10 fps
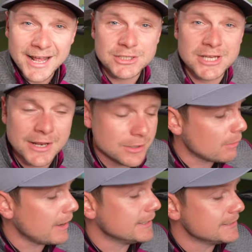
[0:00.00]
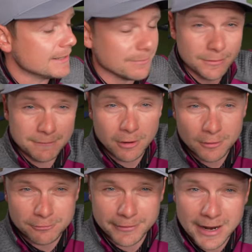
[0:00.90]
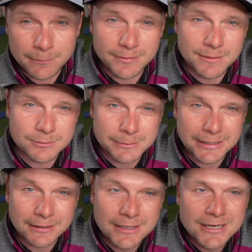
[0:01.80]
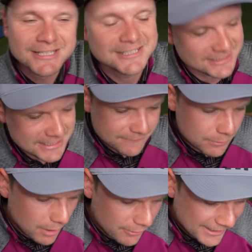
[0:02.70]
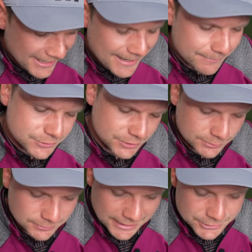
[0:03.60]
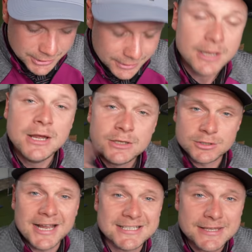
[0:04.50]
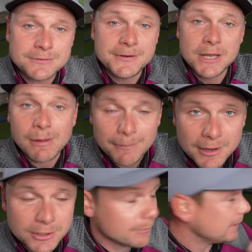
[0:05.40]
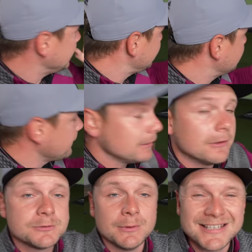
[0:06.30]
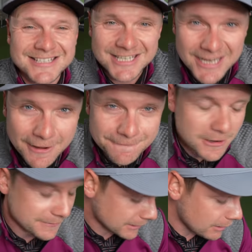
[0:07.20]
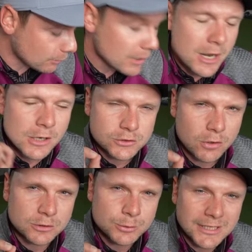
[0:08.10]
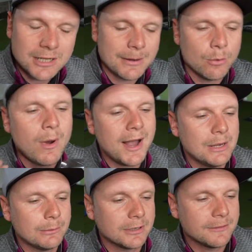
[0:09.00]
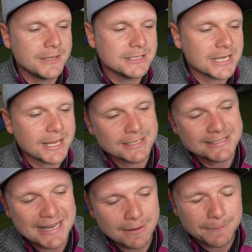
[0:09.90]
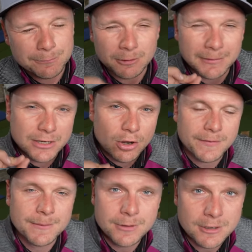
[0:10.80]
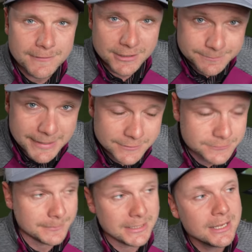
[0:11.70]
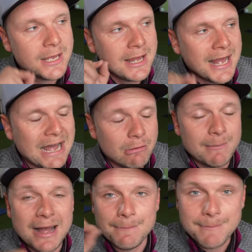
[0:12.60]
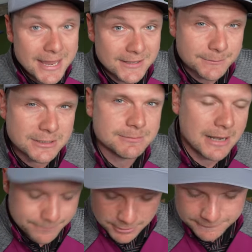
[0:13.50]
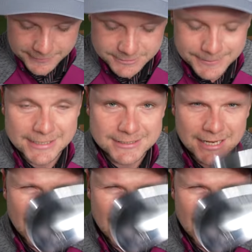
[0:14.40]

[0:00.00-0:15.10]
actually, I had no idea, but they've got three irons with them as well. Steve, you are an absolute legend. So guys, in this video, what I'm gonna do, I'm gonna hit them on the launch monitor to see how far they go, talk to you a little bit why I wanted these irons, how they're probably not in the perfect specs for me, how I might make them into my perfect specs, and